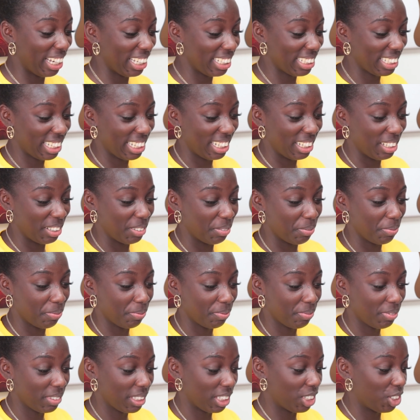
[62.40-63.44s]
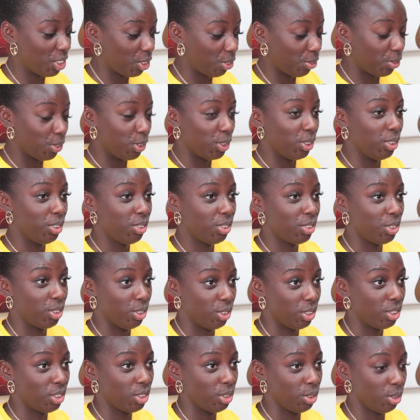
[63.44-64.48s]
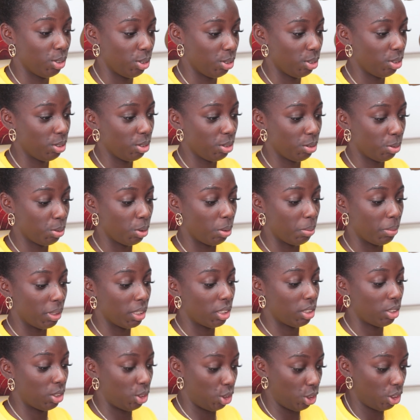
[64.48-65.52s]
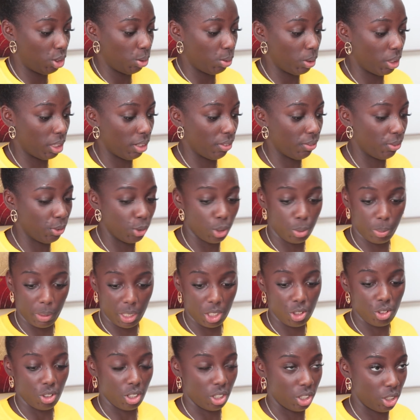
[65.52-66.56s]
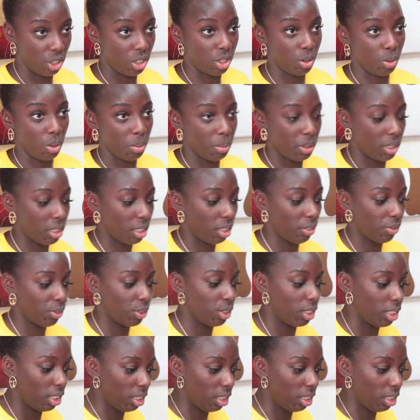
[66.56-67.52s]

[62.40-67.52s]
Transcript: guys can um dish your food. Do you still want me? Do you still want to enforce patriarchy? Do you still want me to serve you?